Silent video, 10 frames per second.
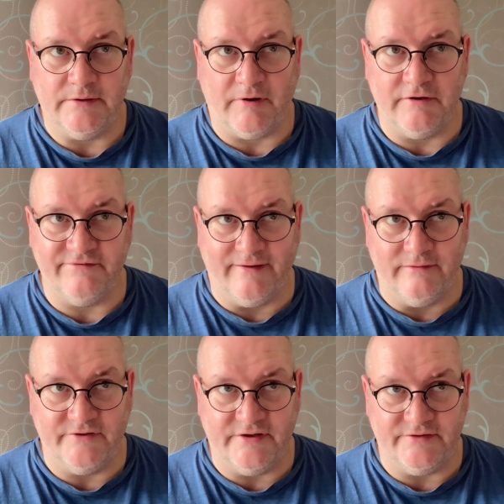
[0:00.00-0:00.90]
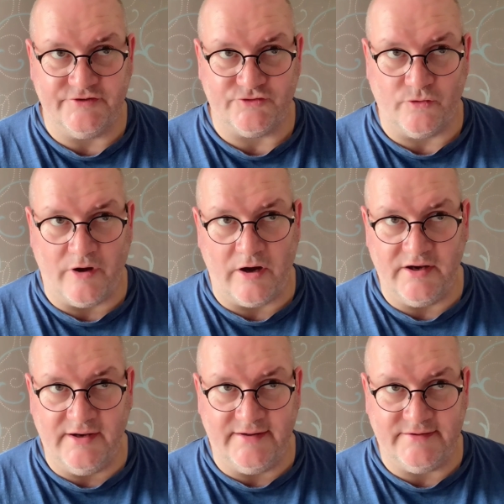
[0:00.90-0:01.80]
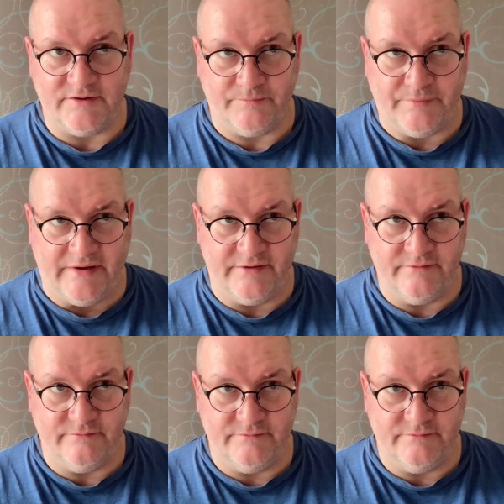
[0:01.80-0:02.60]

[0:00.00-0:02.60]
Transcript: I found the story a little bit